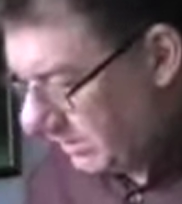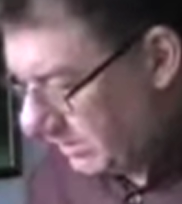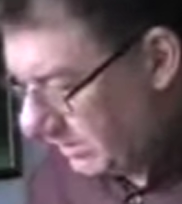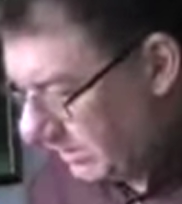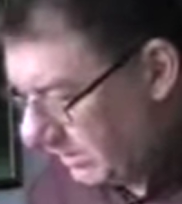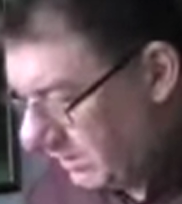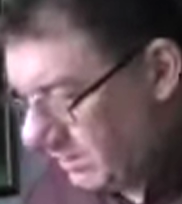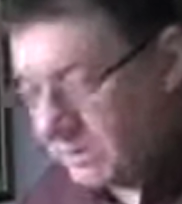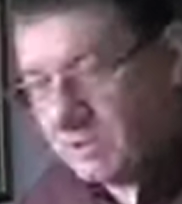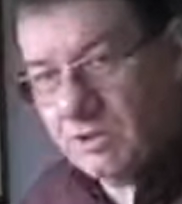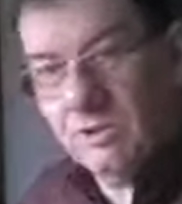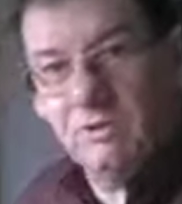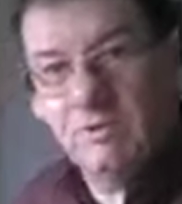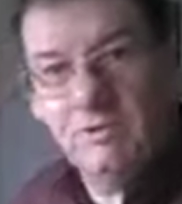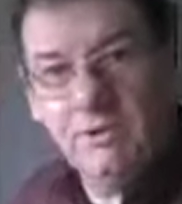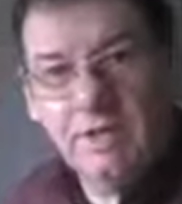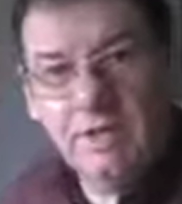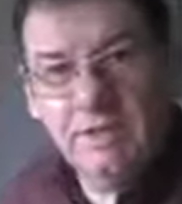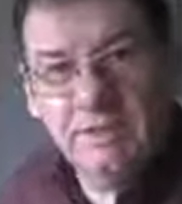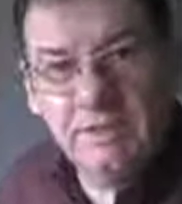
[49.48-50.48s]
to need 2
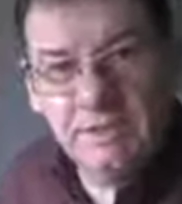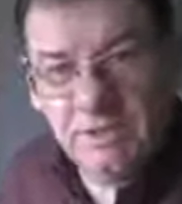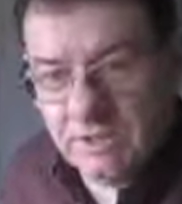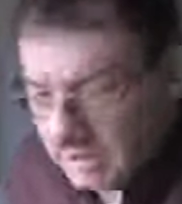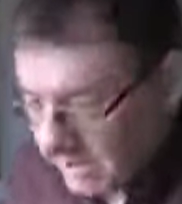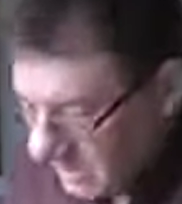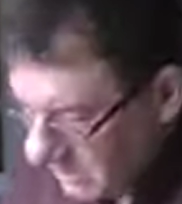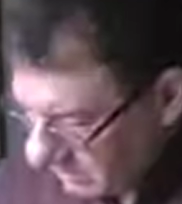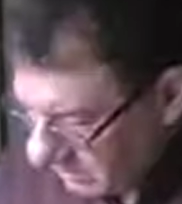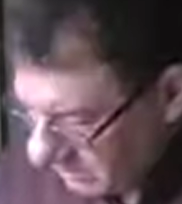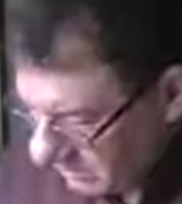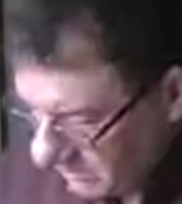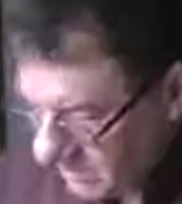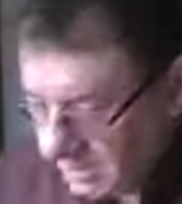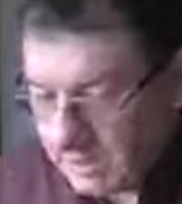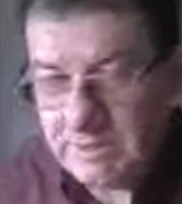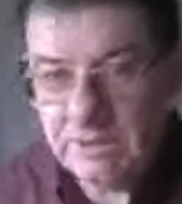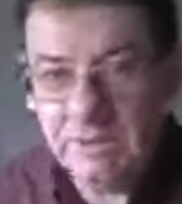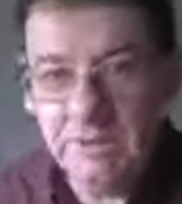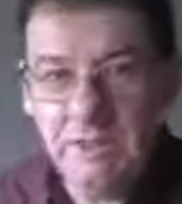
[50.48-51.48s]
things. You're
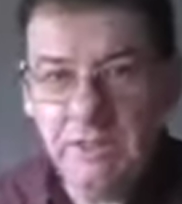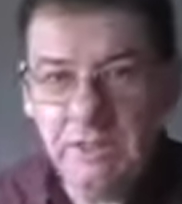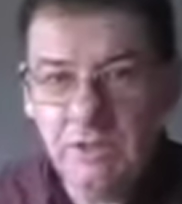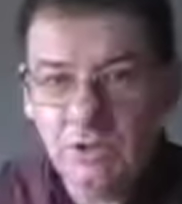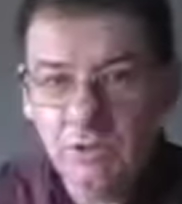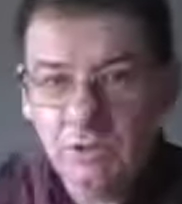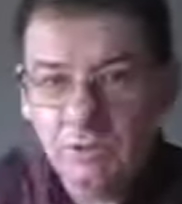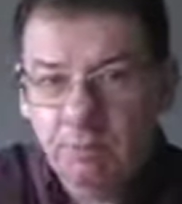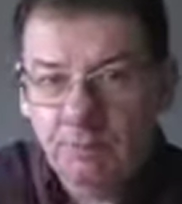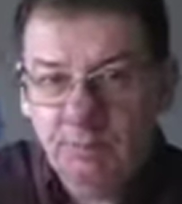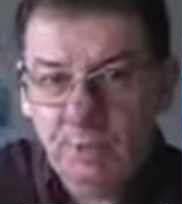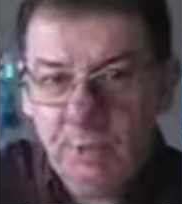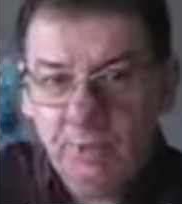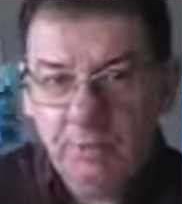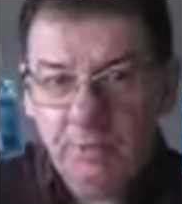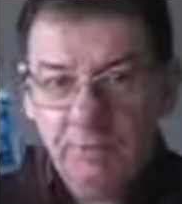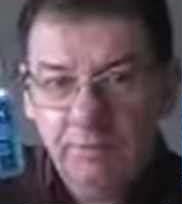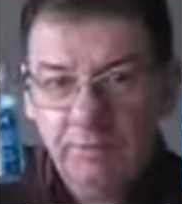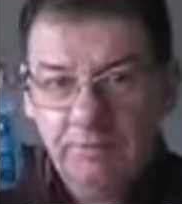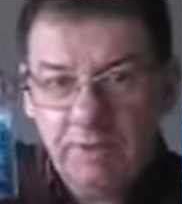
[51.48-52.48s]
going to need your
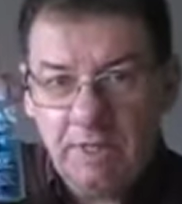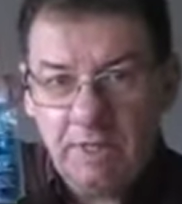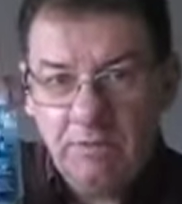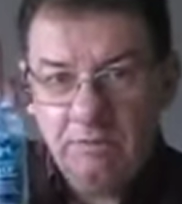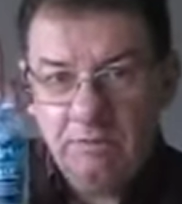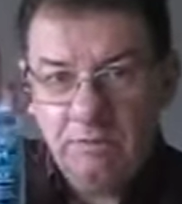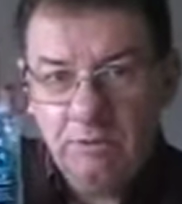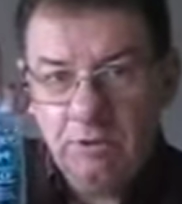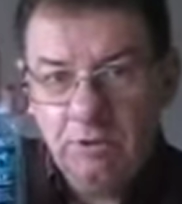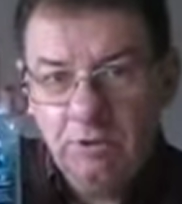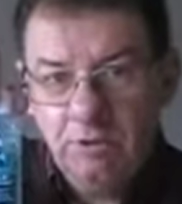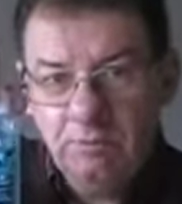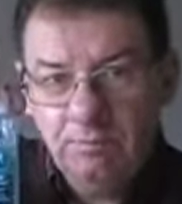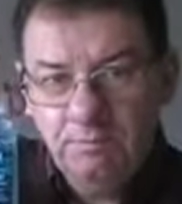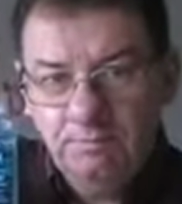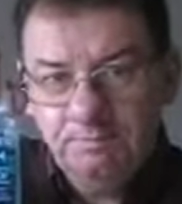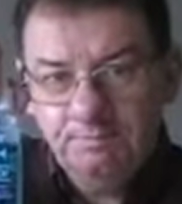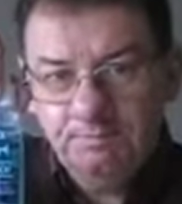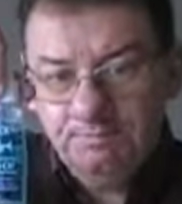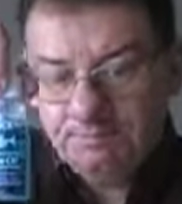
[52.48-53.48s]
bottle of valve oil,